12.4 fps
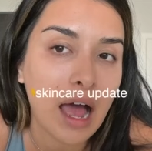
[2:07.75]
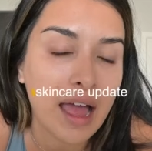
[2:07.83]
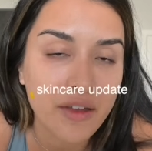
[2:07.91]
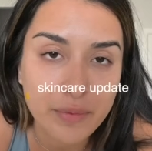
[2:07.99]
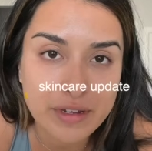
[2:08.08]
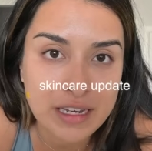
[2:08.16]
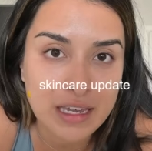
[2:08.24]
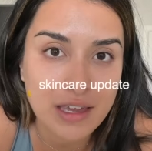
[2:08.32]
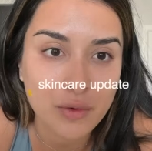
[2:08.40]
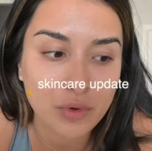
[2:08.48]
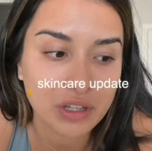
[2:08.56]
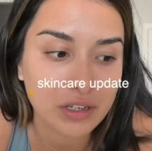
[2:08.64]
I've been
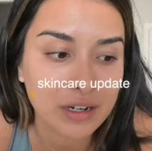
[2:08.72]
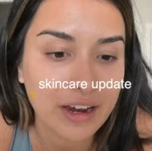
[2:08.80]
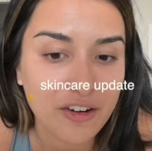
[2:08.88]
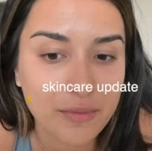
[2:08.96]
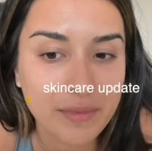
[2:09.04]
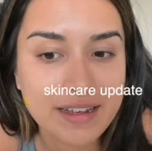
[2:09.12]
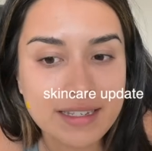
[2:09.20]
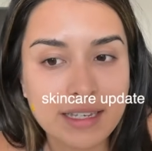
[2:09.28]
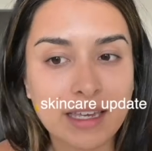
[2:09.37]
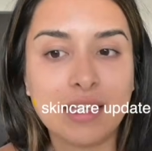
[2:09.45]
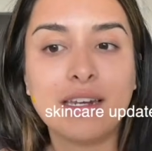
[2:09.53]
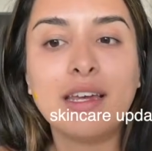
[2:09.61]
taking really good care of my
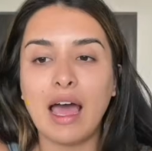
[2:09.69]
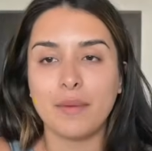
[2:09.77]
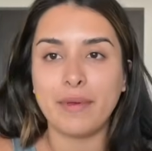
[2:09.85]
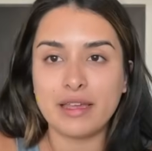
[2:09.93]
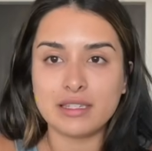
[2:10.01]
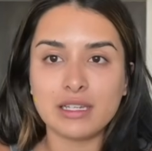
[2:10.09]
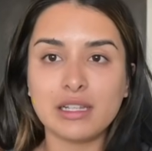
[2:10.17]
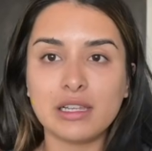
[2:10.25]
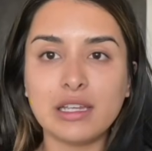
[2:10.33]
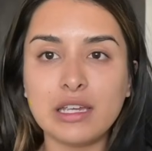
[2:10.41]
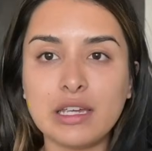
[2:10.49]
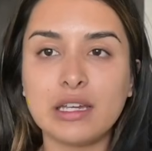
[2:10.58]
skin. I
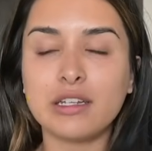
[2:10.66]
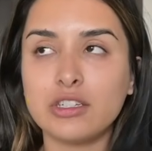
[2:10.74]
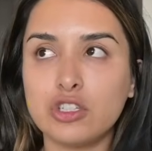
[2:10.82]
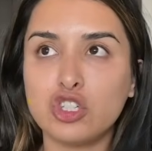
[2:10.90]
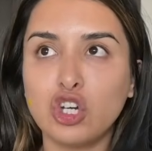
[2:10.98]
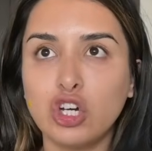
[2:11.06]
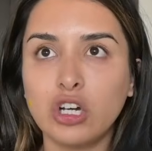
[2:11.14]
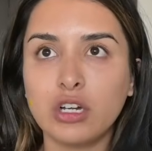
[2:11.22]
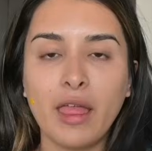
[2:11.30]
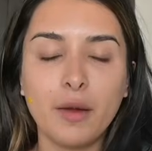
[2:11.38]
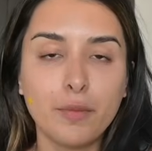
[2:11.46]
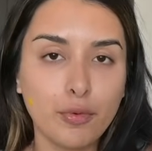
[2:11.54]
basically
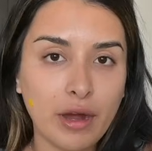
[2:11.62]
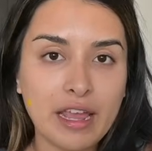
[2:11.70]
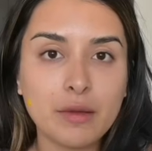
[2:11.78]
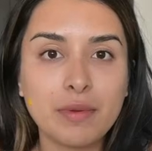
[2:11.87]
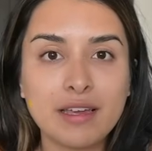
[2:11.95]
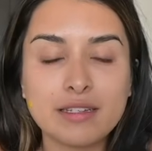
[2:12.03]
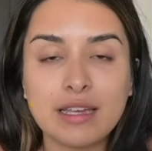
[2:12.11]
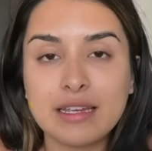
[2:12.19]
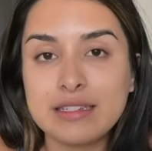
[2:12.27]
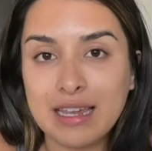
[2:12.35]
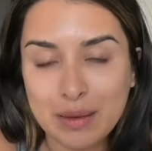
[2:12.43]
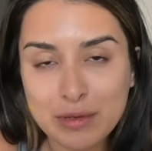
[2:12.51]
took a break because I
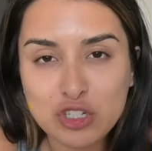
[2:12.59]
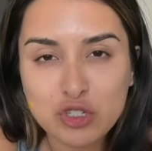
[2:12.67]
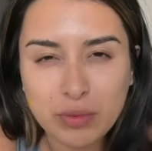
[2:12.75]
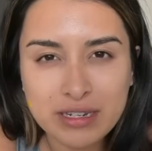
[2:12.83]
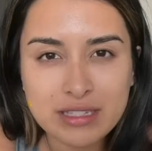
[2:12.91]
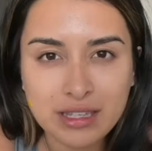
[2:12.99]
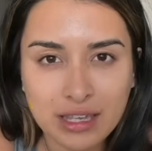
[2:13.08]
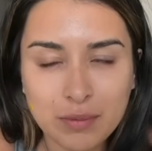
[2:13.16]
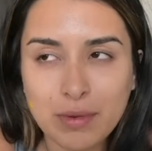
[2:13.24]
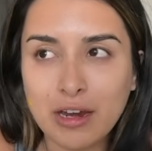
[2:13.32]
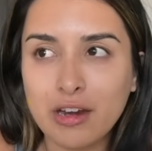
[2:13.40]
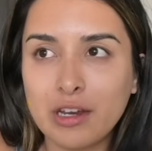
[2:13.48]
damaged my skin
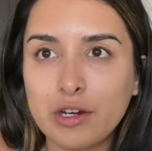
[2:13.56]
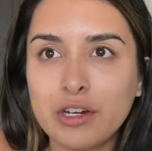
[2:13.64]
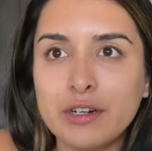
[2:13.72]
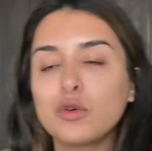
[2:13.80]
barrier.